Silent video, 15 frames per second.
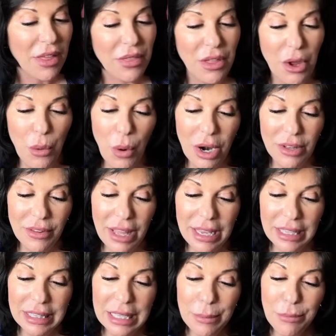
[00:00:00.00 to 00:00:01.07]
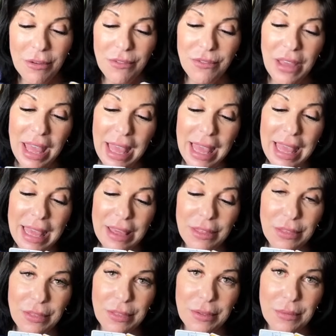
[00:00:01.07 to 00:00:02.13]
They want to take a leap of
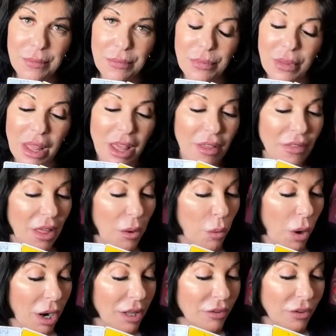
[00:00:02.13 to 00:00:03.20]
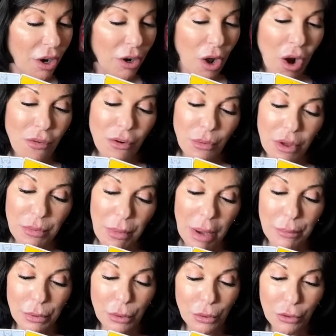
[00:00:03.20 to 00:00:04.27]
faith. They want to start over with my
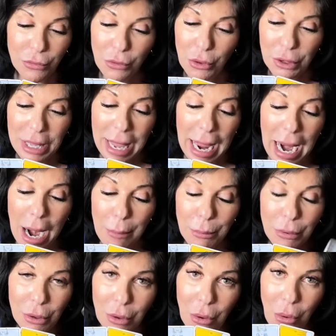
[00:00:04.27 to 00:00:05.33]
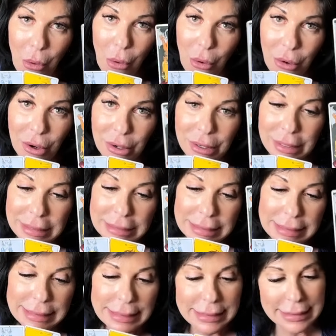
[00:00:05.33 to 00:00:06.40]
beautiful
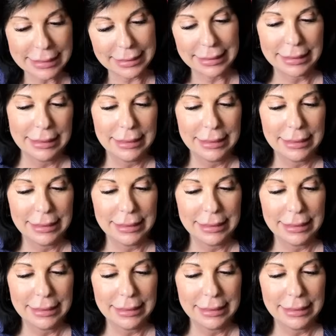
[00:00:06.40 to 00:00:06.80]
Capricorns.